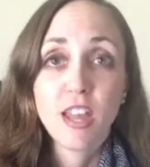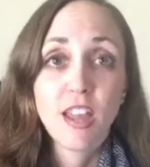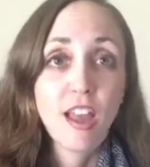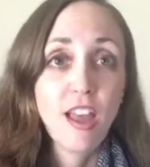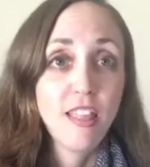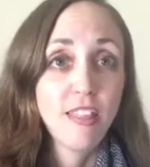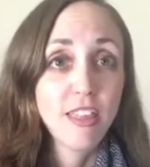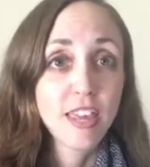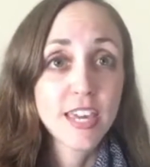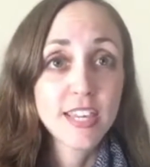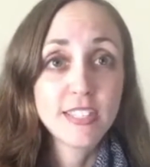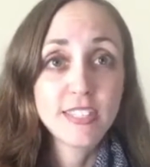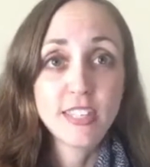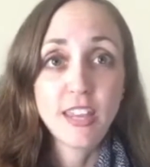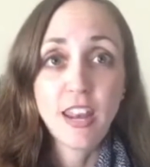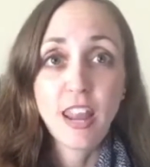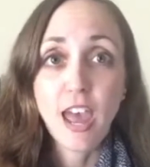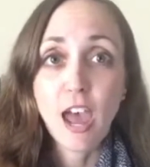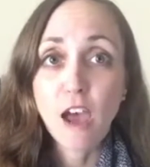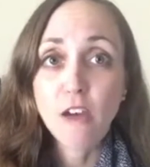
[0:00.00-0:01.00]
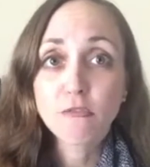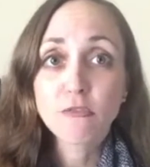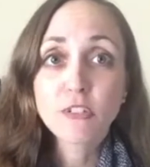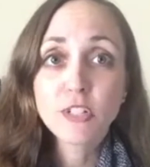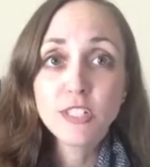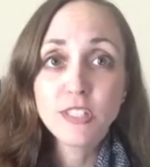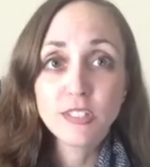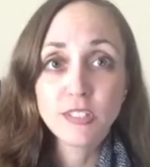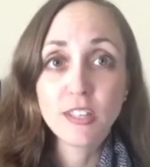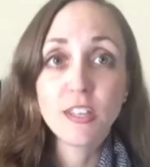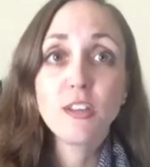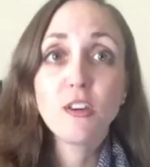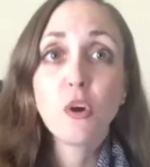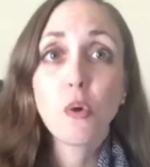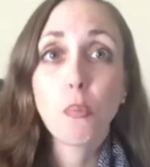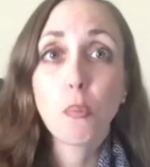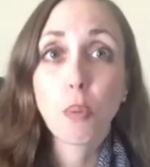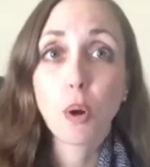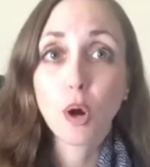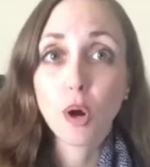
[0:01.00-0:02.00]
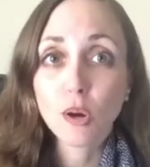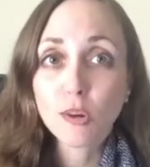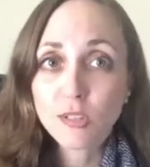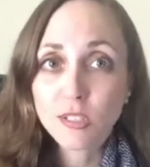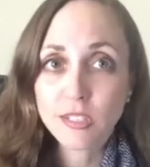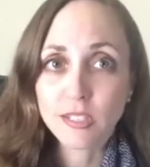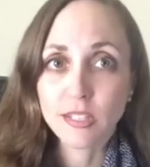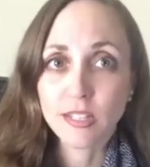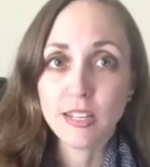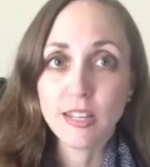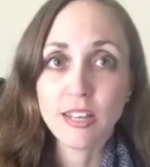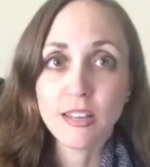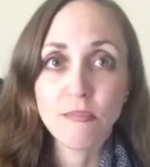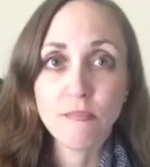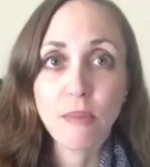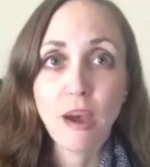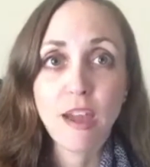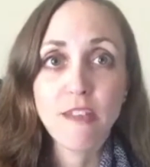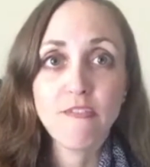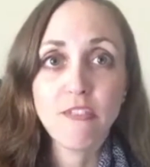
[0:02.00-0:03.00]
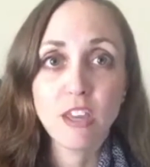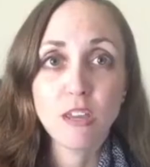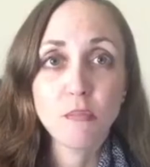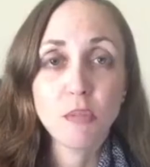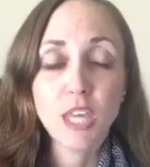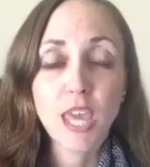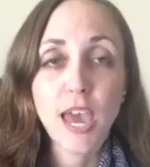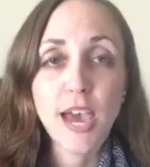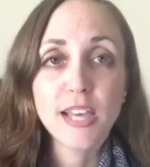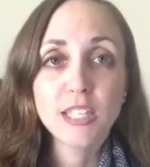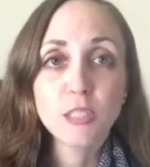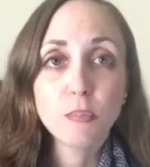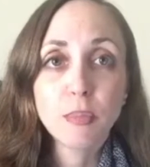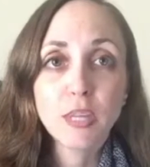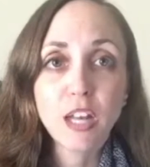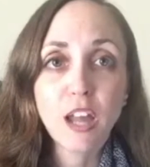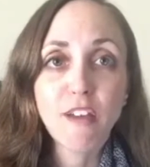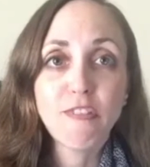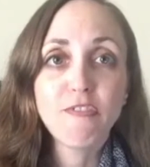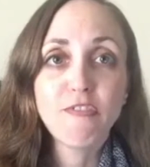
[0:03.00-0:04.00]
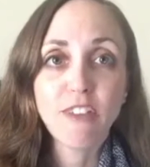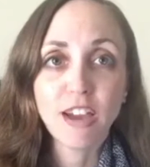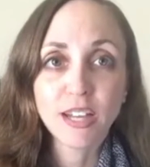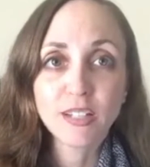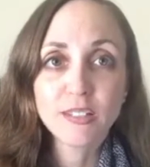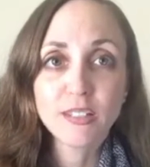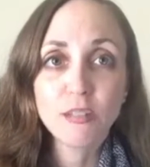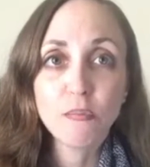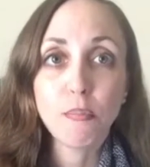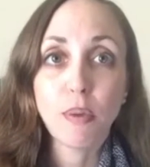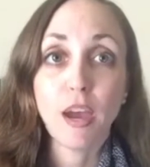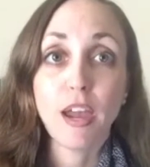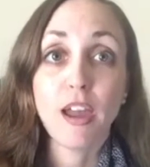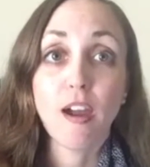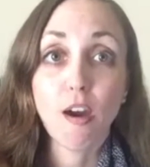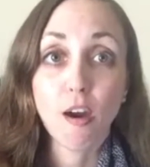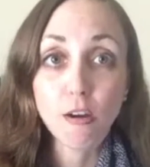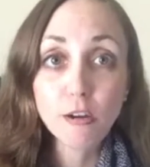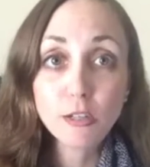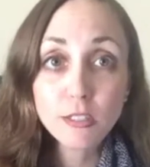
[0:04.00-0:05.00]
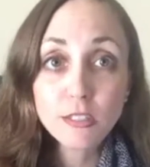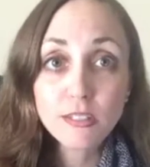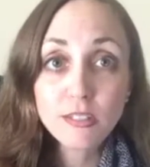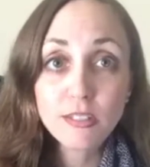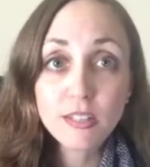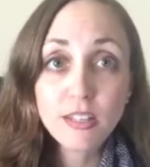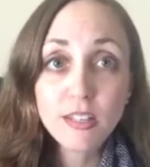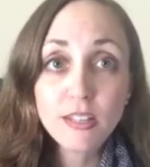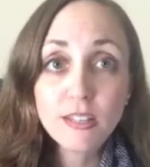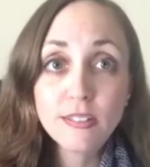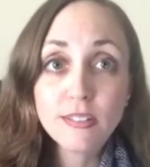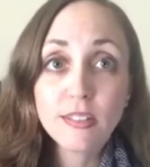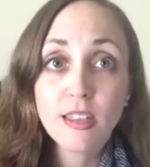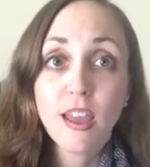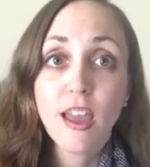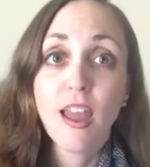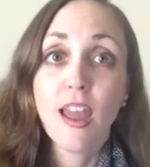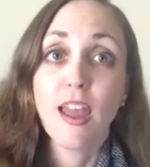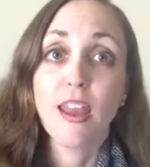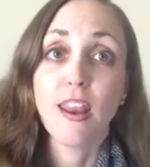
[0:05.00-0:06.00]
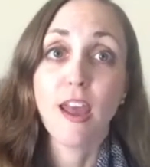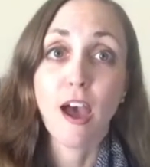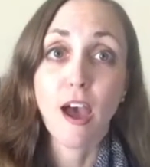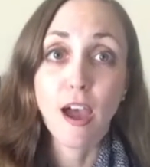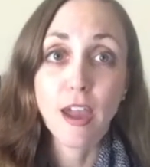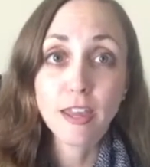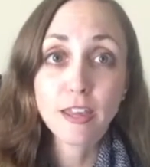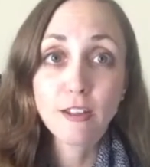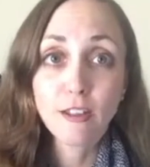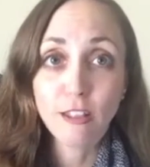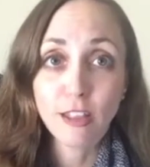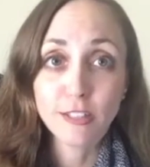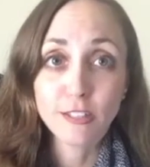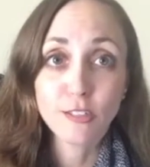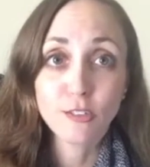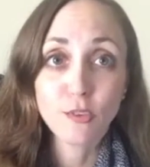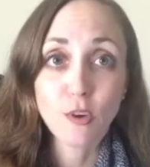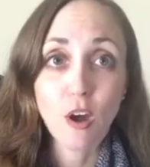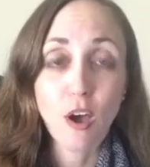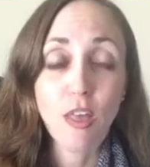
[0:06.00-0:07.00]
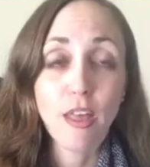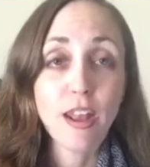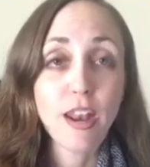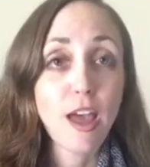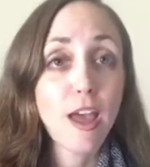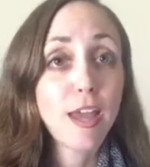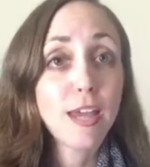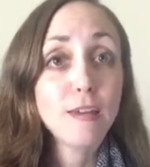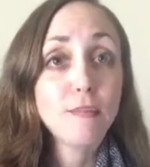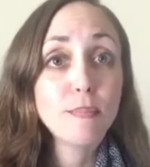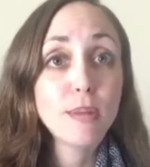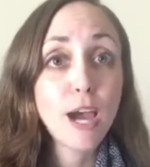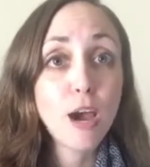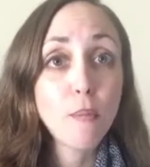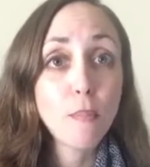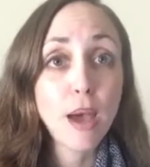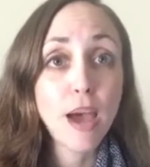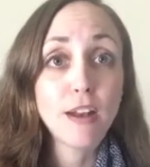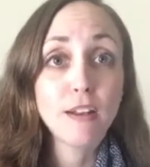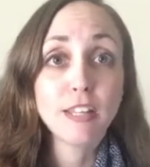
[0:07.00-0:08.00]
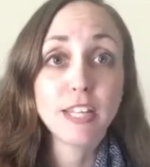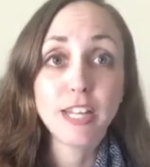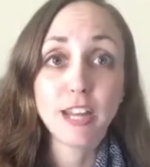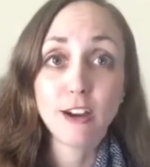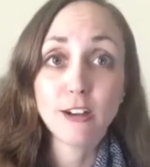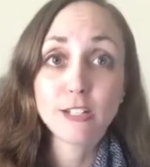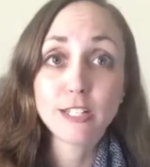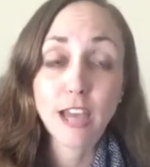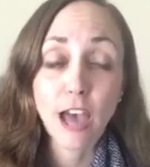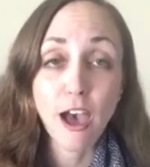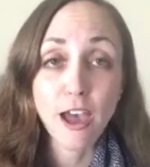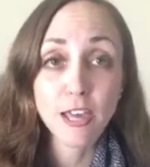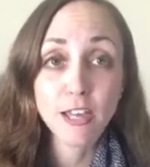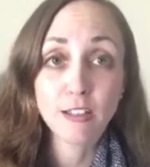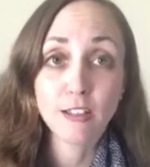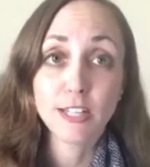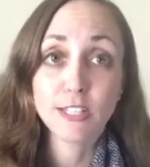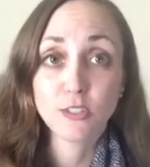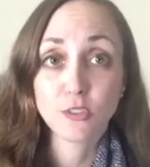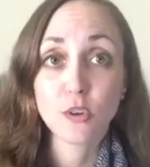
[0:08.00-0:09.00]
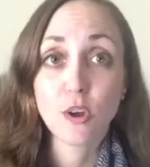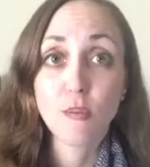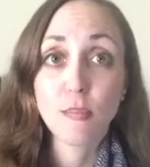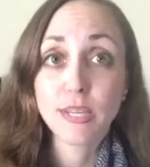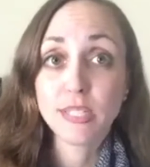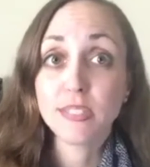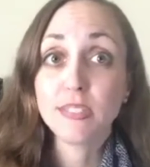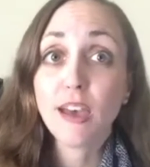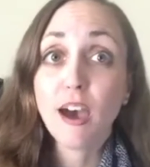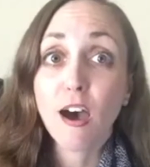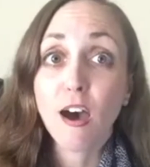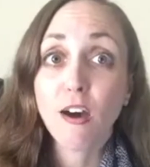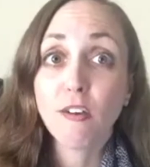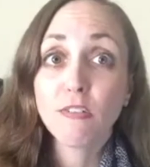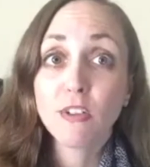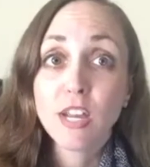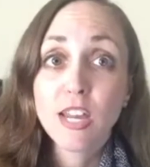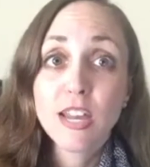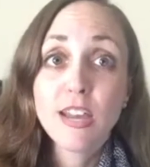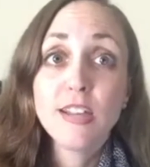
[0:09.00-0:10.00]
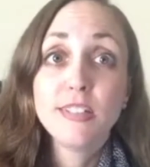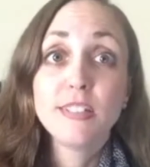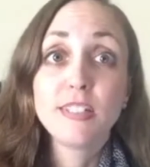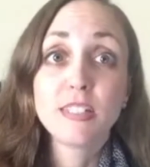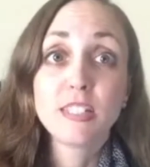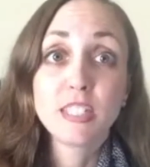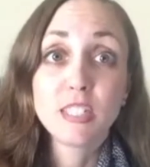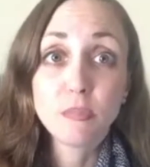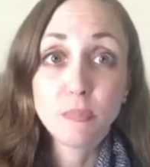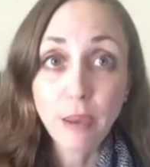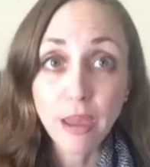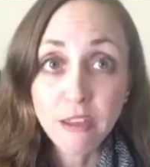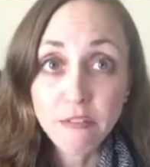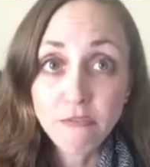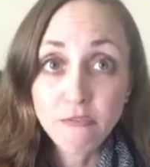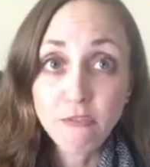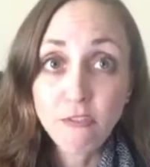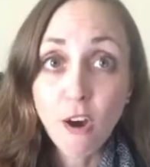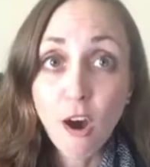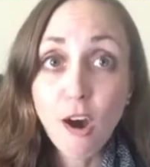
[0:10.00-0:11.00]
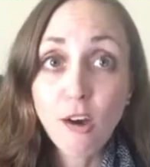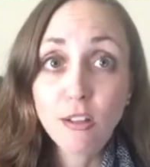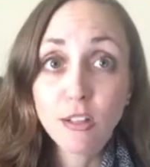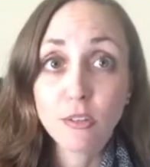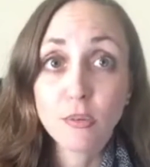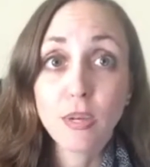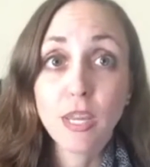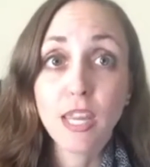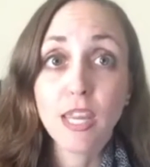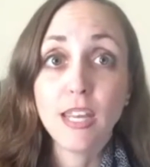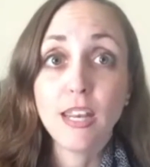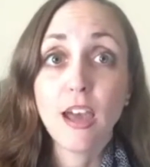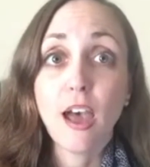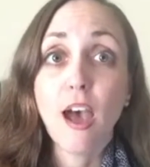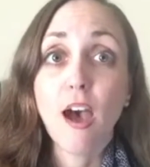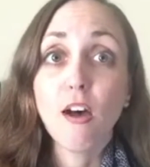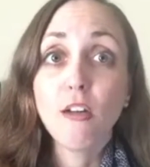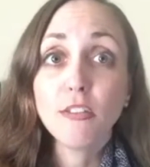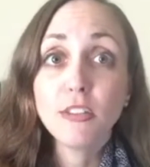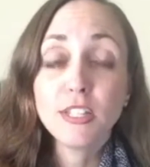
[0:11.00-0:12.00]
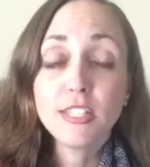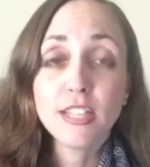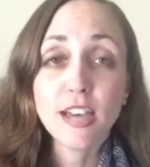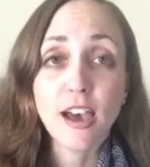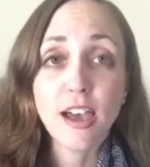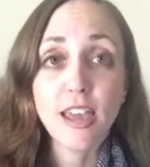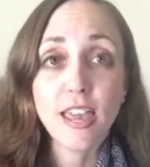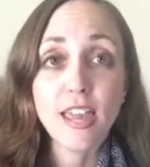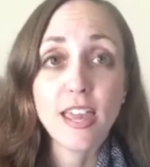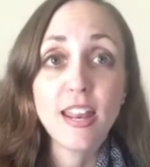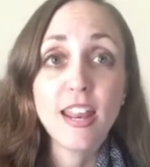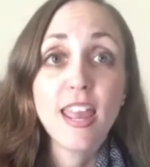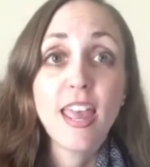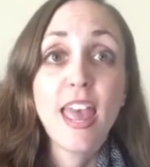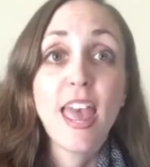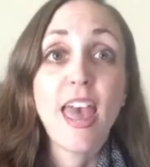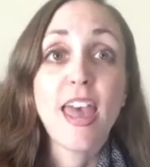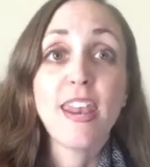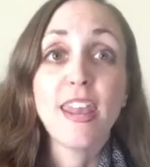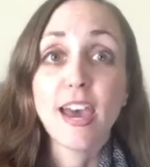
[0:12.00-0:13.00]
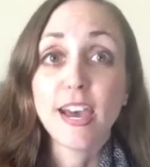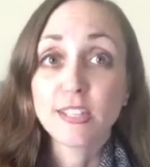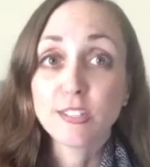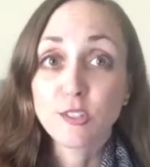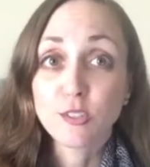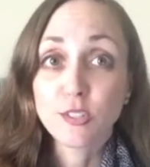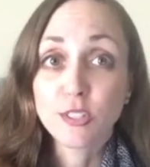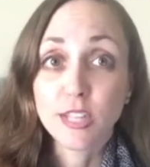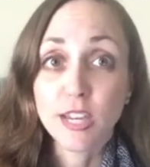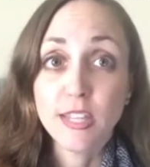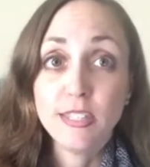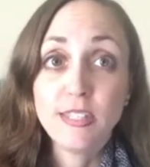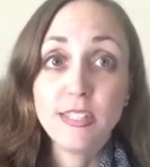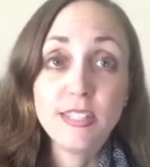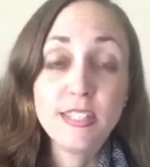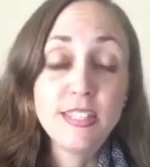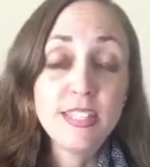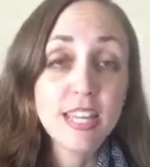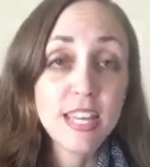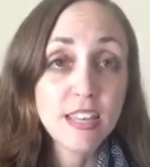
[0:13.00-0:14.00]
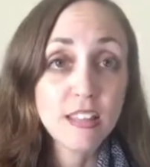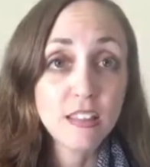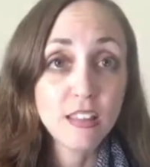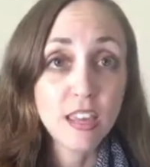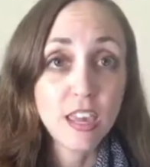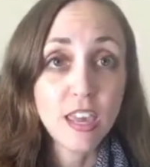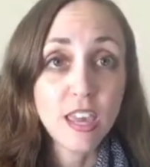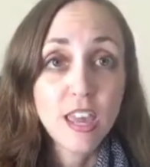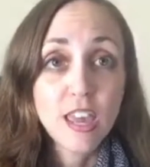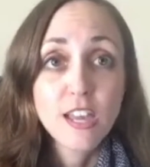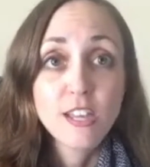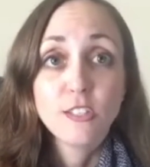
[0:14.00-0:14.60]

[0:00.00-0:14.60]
Like I said, every single person in my family has been affected by heart disease and high cholesterol. And I am now battling high cholesterol myself, despite following a healthy diet and exercising daily.